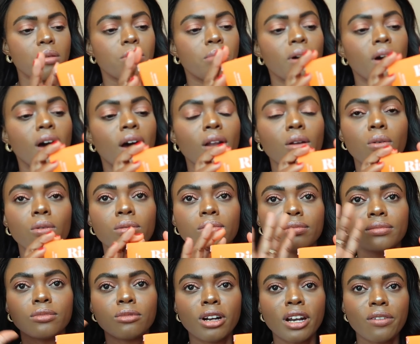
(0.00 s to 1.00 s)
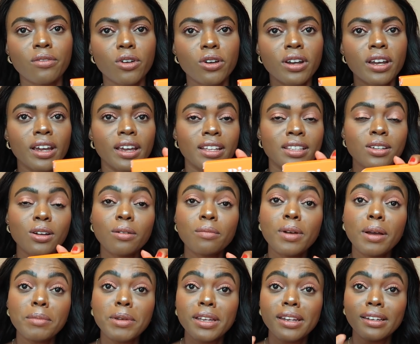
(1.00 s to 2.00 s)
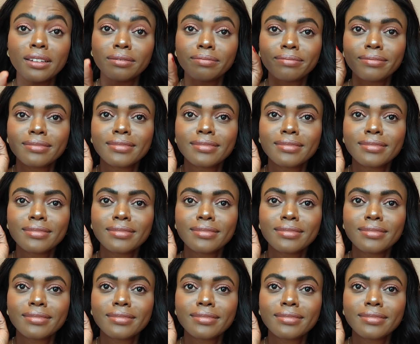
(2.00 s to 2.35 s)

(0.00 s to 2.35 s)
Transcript: but whatever it's i mean